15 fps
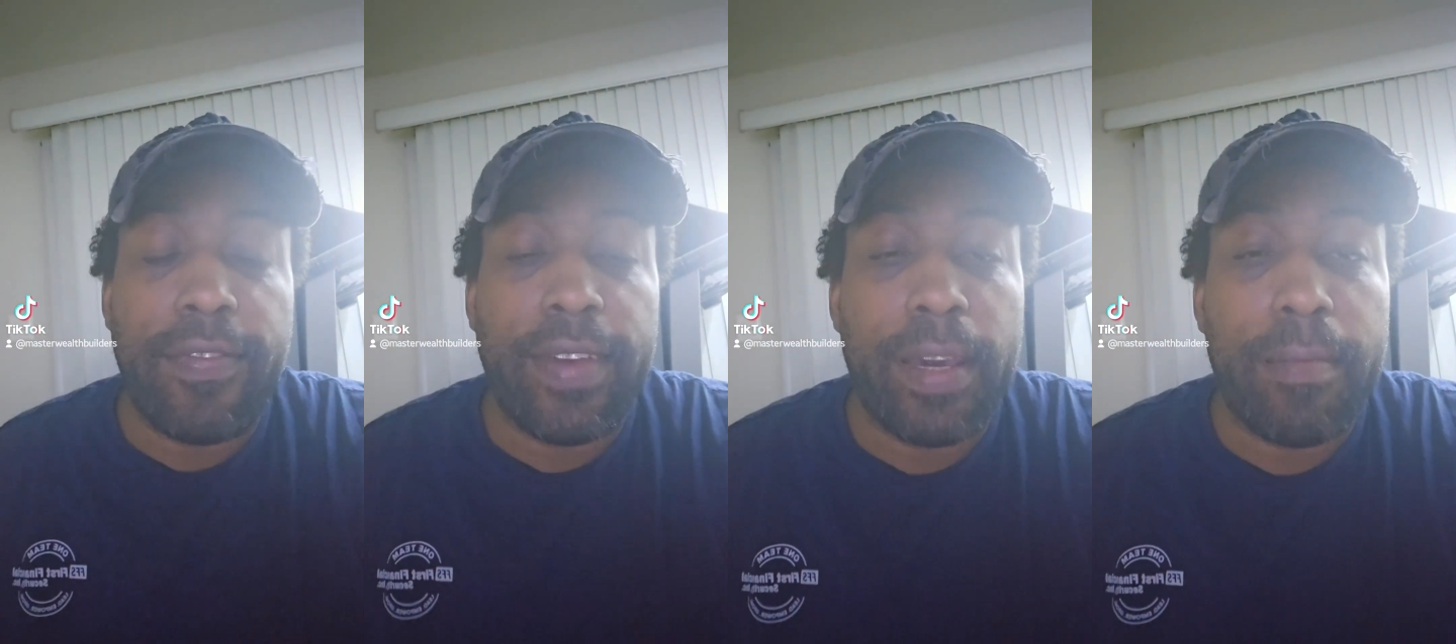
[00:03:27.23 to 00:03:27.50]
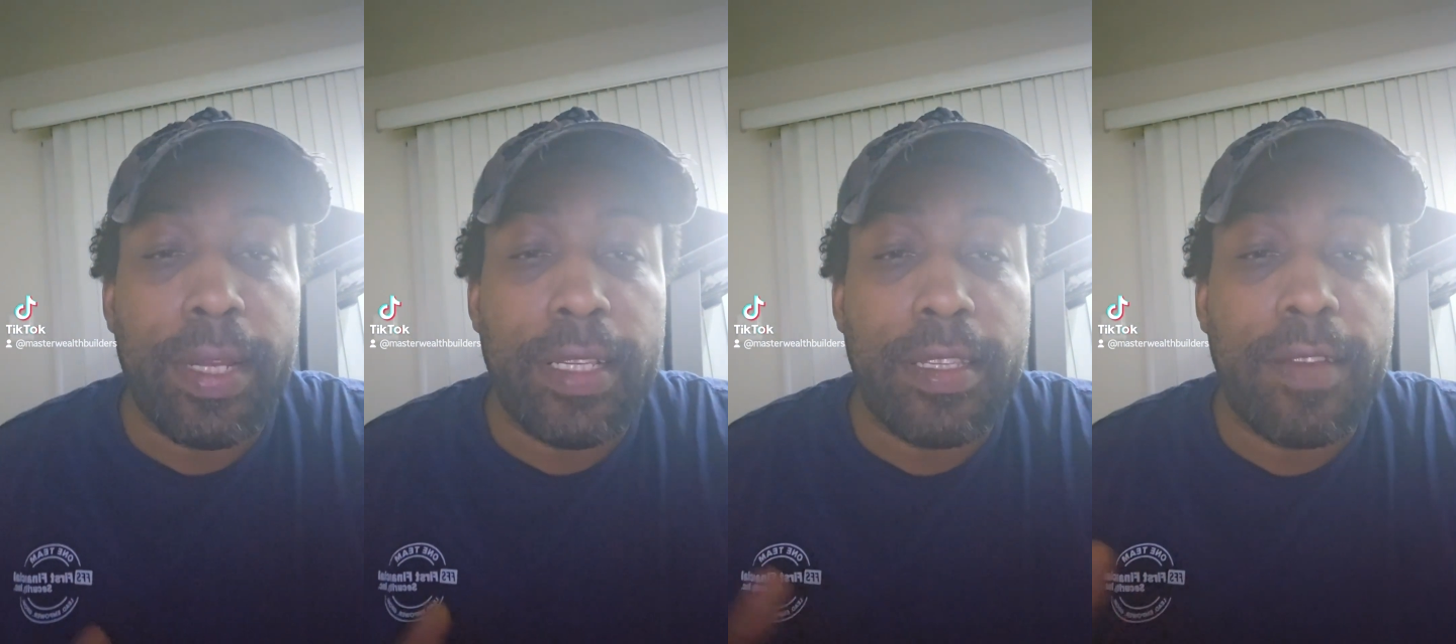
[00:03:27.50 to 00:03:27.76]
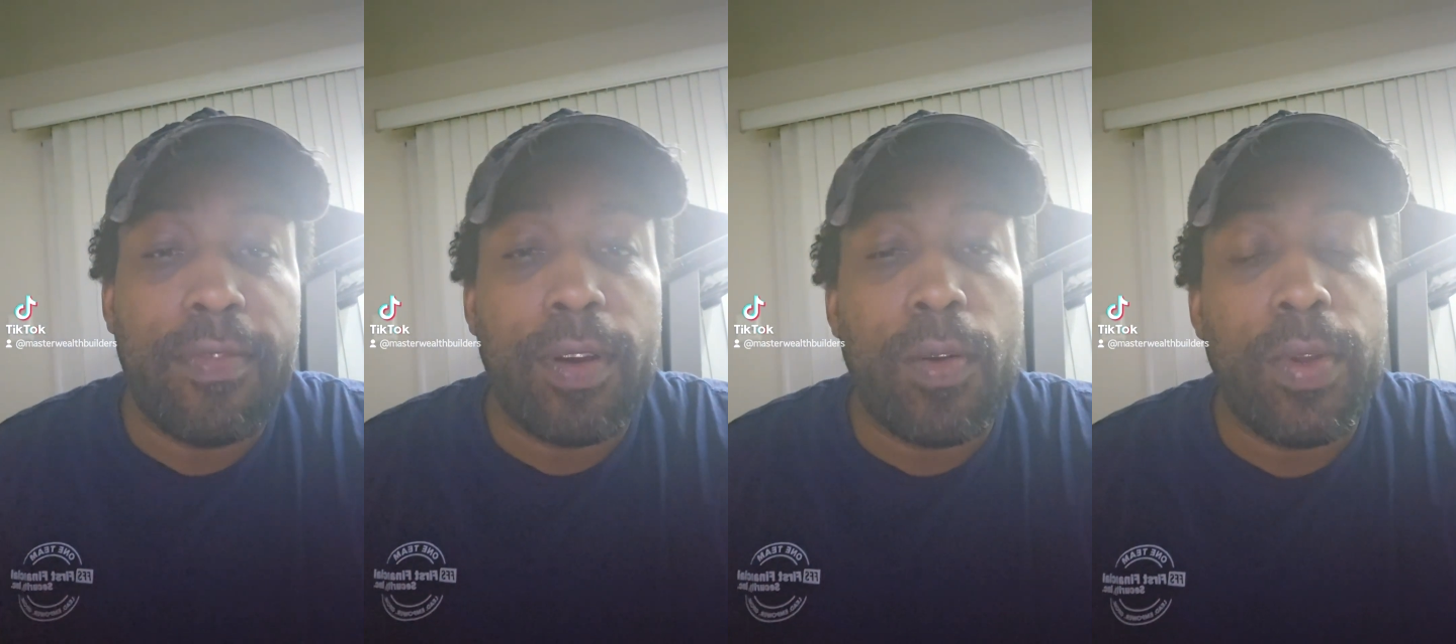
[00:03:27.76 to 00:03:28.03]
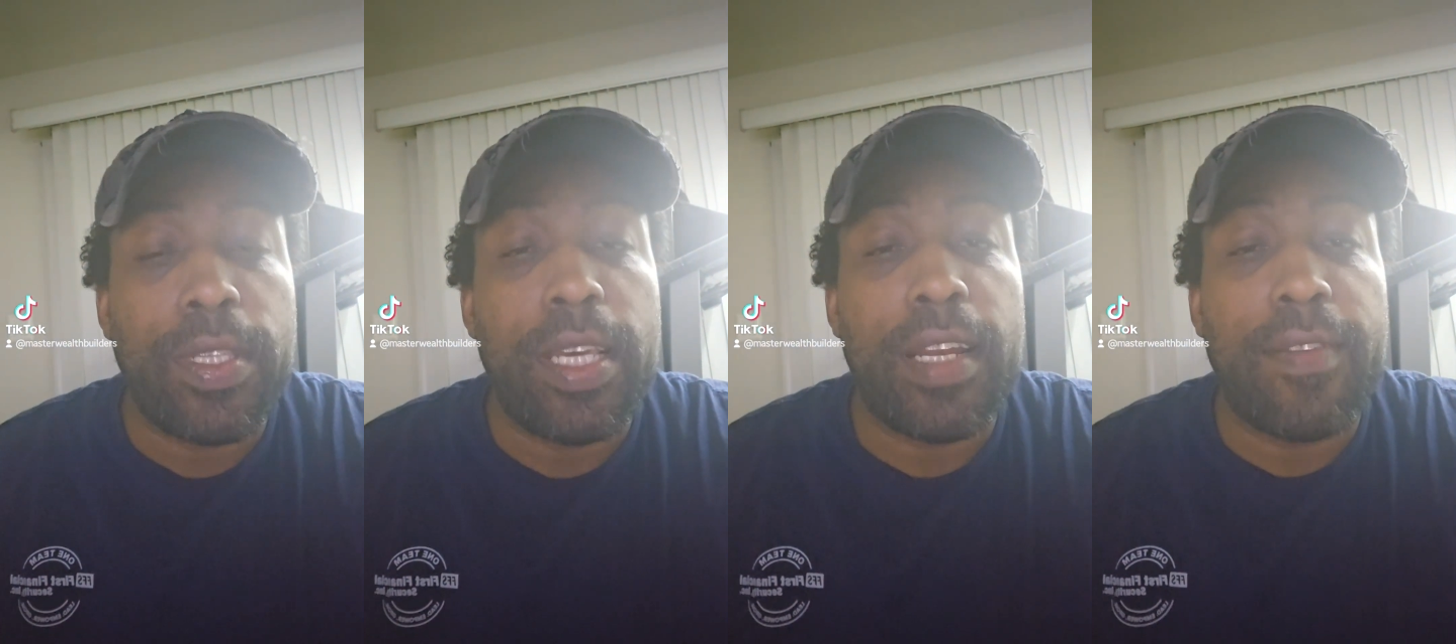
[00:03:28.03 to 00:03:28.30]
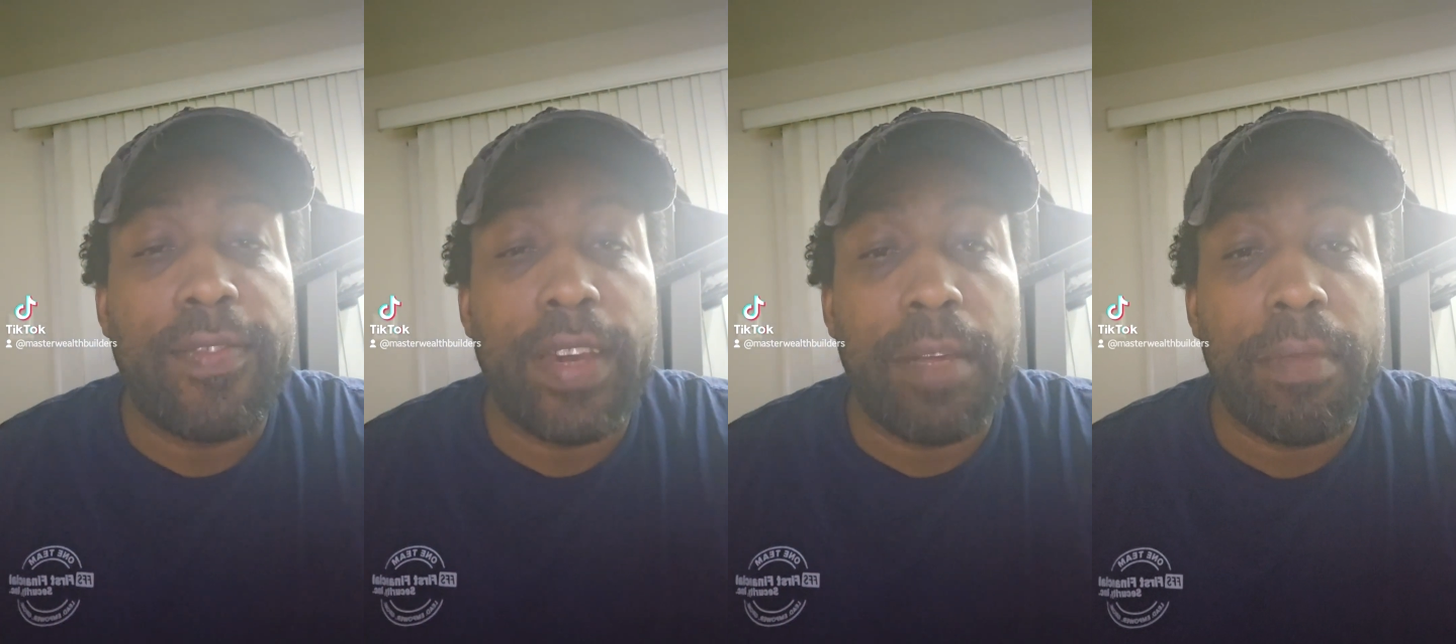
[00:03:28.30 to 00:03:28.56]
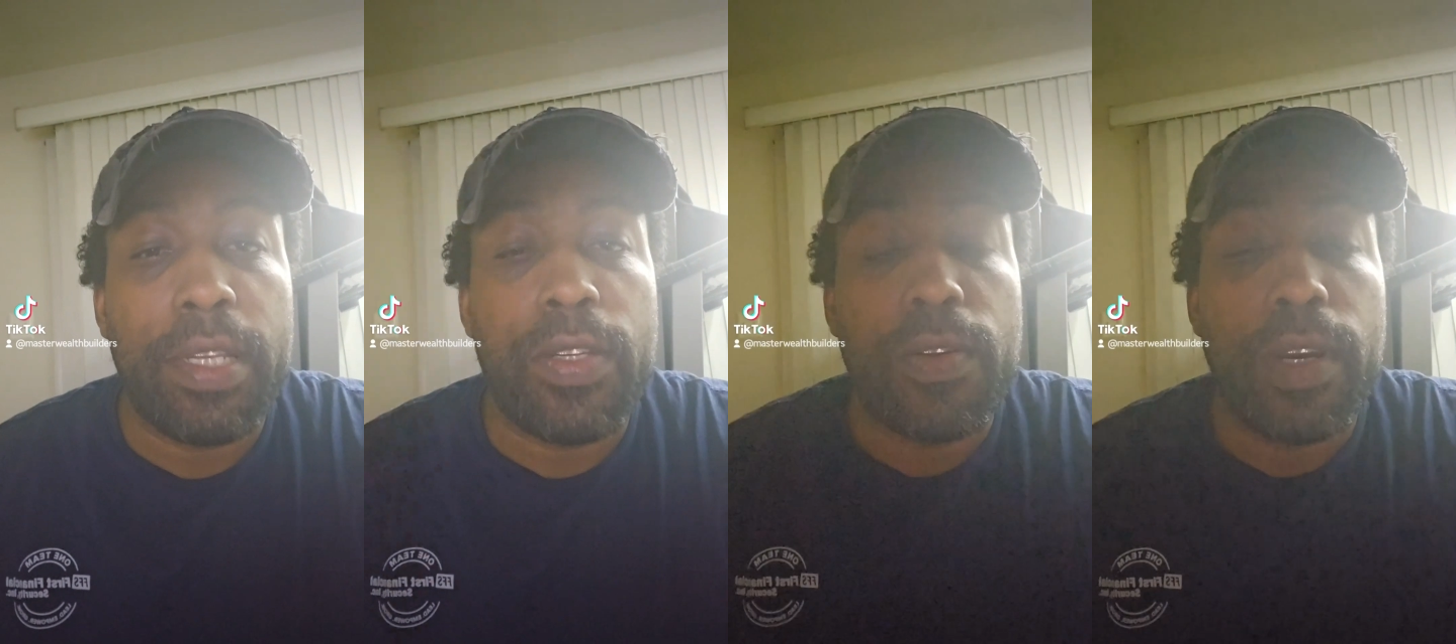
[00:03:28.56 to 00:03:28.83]
families have always had a
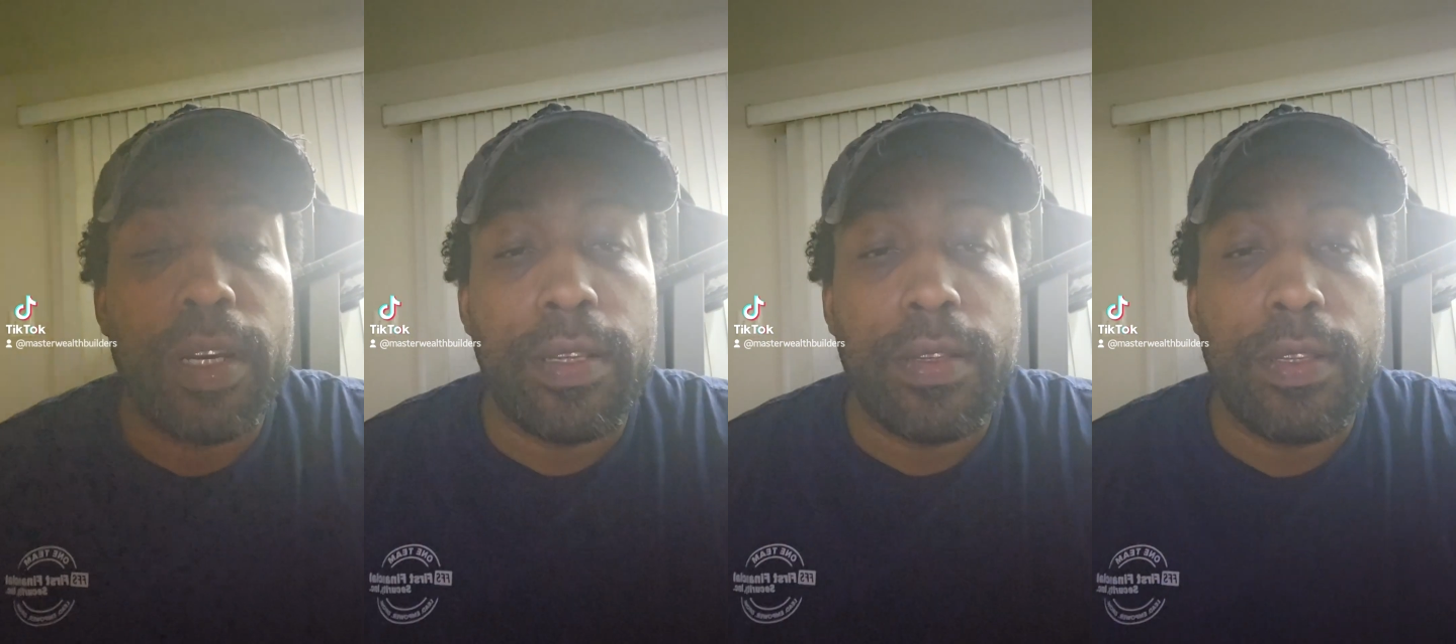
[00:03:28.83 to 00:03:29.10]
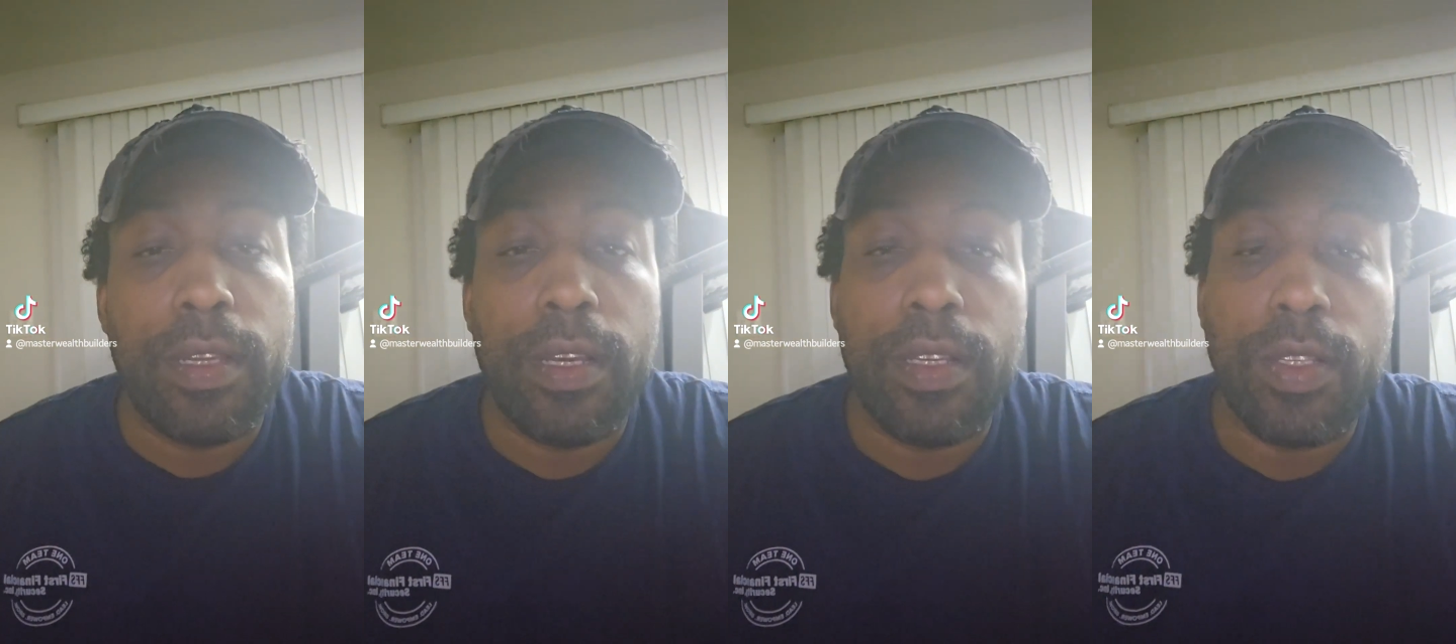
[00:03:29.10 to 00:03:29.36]
family trust.